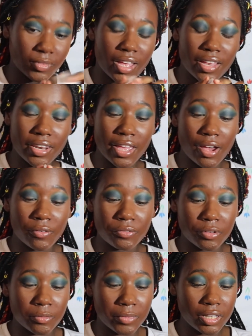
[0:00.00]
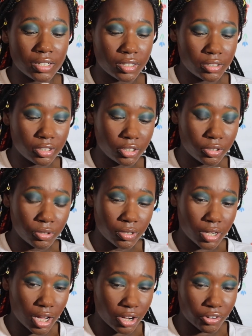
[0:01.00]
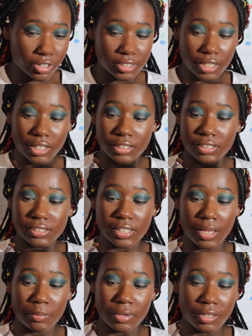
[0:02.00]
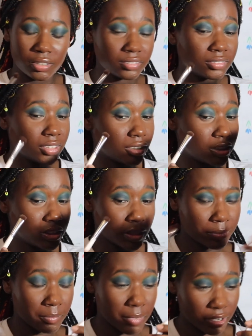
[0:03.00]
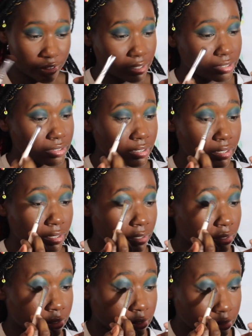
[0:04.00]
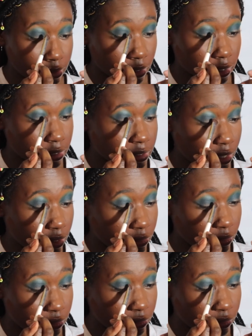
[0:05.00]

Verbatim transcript: and now for me to do a cut crease I like to tap it in the shape of my crease so I start